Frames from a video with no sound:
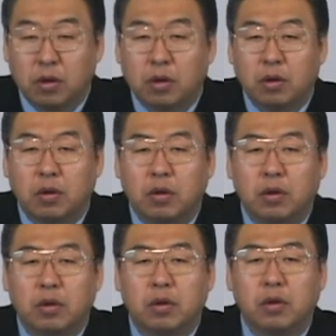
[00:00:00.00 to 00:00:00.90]
and
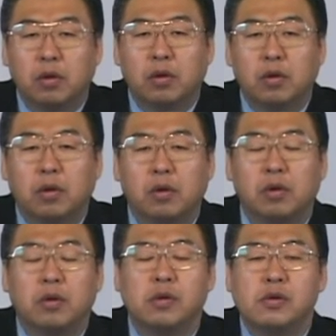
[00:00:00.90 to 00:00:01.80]
the slave
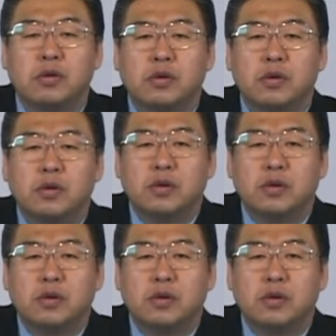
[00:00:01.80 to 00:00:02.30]
dies